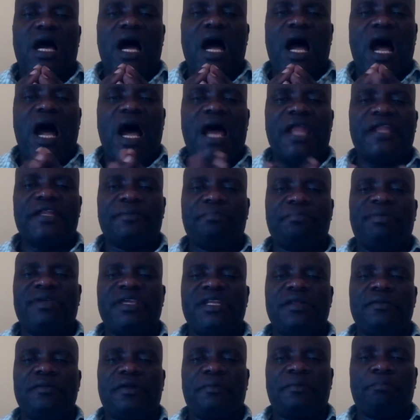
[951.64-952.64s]
had
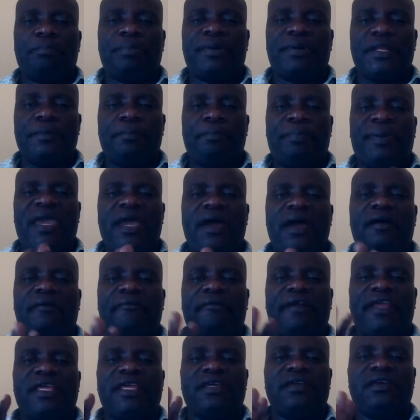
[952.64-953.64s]
been
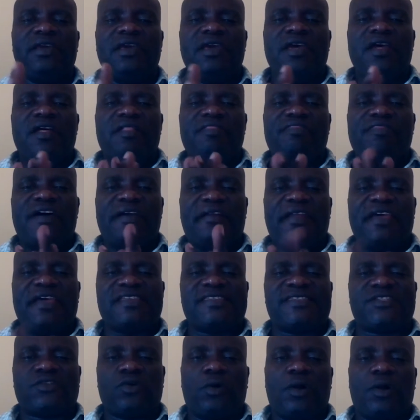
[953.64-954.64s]
preparing the
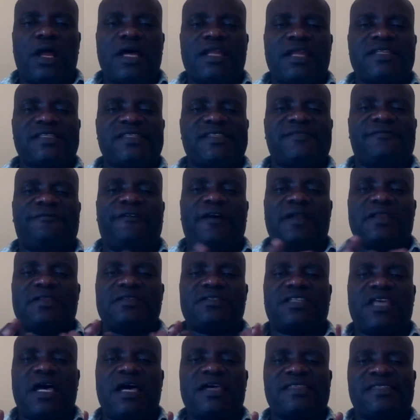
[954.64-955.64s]
restaurant's
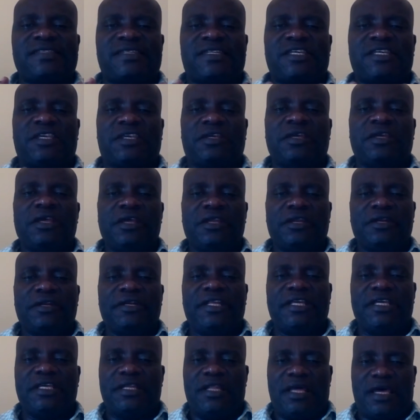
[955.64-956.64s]
fantastic
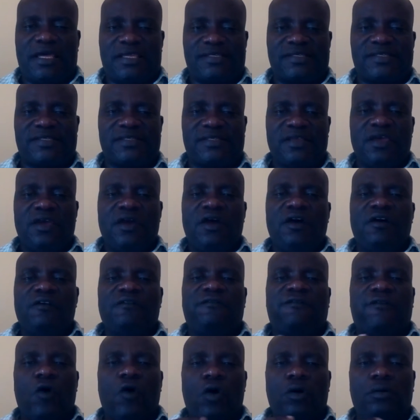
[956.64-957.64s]
dinners
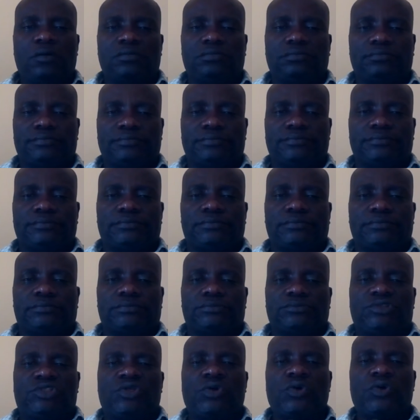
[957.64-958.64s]
for
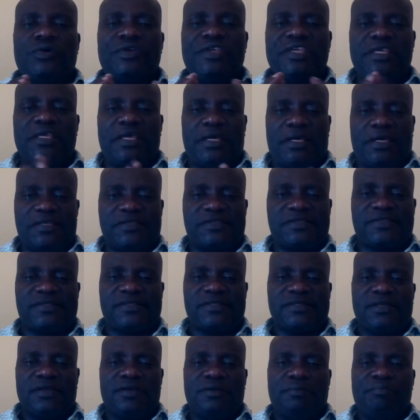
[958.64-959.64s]
two
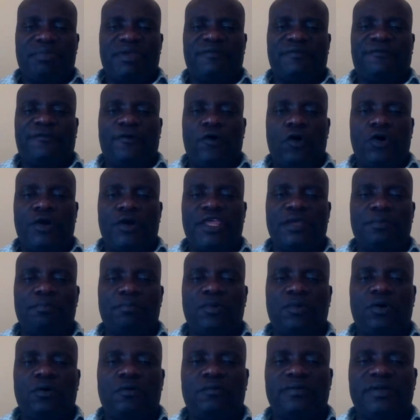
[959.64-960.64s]
years before he
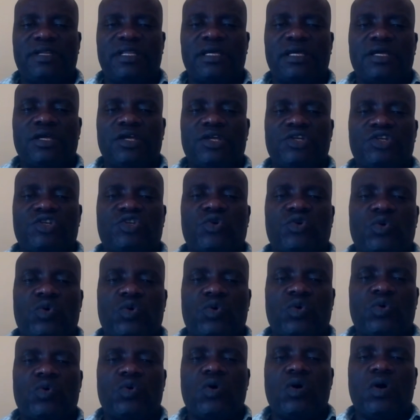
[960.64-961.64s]
moved
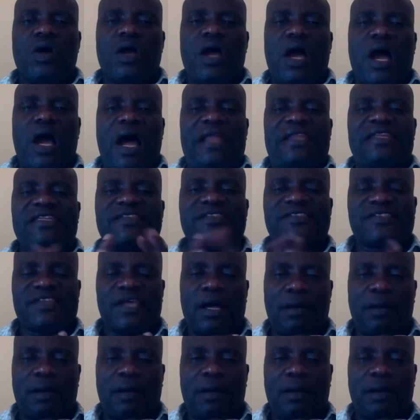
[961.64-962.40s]
to Addis